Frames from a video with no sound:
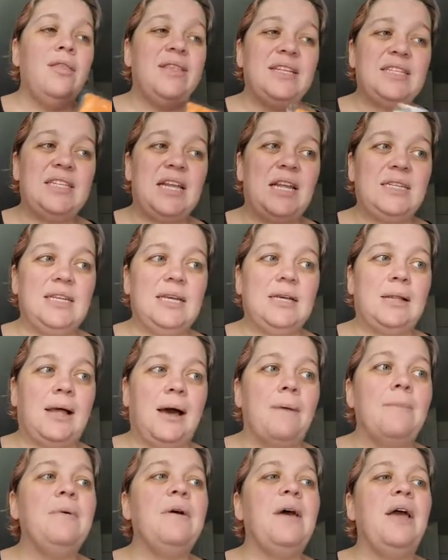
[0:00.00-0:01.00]
the Scentsy
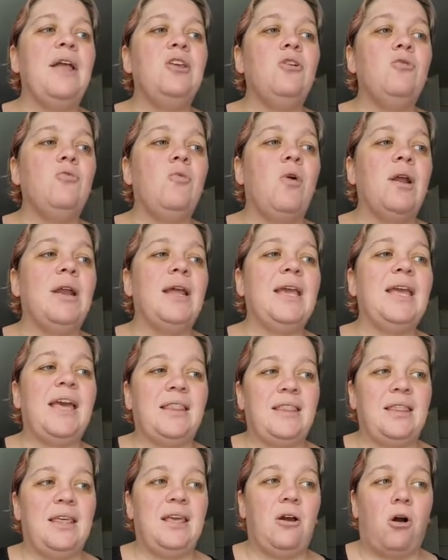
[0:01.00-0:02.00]
Club and you want to
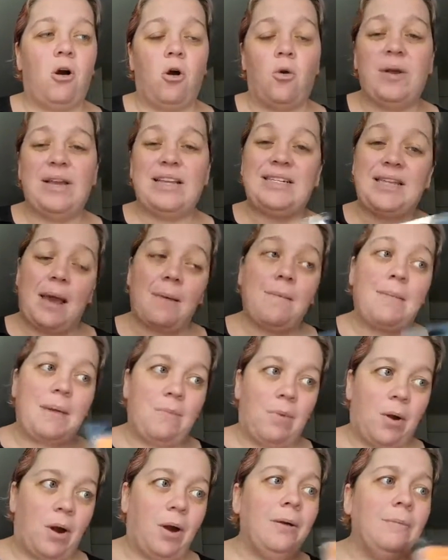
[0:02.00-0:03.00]
get the Always Get My
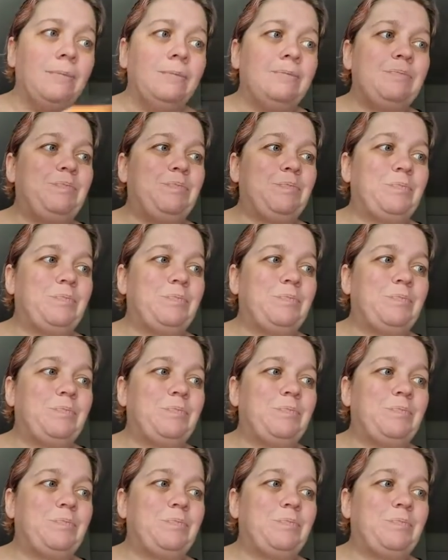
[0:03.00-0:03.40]
Bar,